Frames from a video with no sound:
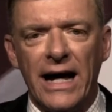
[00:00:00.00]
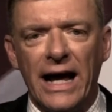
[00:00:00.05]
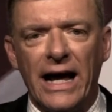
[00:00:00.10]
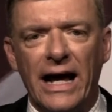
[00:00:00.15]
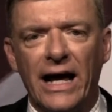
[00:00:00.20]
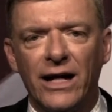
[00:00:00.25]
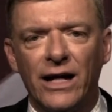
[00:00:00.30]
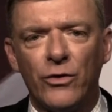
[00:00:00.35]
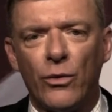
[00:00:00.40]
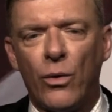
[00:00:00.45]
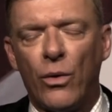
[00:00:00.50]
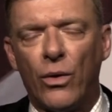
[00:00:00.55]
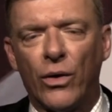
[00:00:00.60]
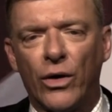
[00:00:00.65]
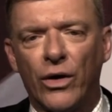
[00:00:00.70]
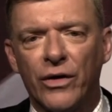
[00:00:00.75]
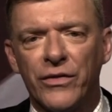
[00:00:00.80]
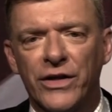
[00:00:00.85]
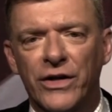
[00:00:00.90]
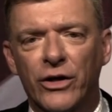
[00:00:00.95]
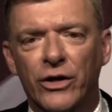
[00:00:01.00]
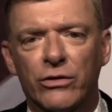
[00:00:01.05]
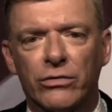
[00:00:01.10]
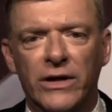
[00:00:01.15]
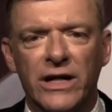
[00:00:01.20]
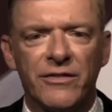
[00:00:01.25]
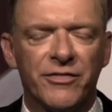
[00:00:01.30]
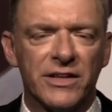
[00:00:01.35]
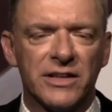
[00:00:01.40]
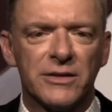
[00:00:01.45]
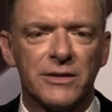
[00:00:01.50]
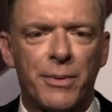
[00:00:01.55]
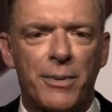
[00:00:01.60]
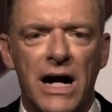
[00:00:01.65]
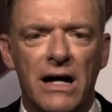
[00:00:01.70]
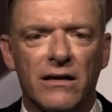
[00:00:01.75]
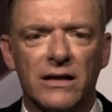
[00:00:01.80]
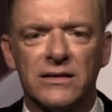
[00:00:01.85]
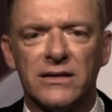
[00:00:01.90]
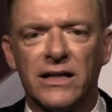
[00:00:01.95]
and or their grievance
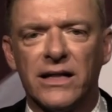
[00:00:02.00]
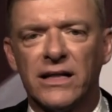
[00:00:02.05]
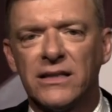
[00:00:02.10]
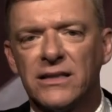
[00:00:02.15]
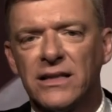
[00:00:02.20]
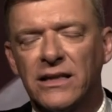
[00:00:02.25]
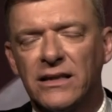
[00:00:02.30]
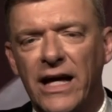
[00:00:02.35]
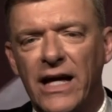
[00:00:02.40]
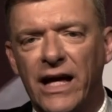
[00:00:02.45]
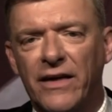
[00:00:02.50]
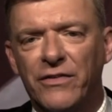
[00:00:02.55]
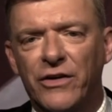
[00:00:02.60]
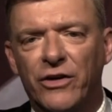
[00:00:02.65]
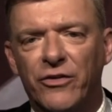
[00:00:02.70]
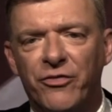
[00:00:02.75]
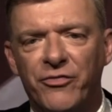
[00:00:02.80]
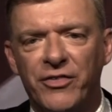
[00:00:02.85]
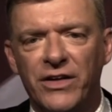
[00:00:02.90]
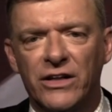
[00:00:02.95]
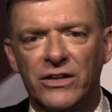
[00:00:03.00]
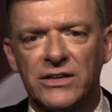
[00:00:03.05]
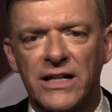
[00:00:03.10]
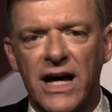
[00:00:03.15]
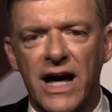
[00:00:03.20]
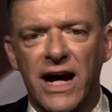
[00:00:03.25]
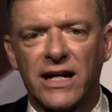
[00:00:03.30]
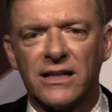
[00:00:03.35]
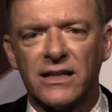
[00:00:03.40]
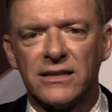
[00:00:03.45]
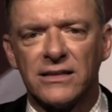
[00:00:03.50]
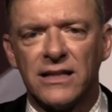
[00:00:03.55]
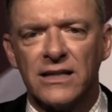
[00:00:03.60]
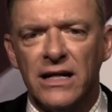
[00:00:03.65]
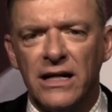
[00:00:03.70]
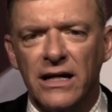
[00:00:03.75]
politics and their fear tactics.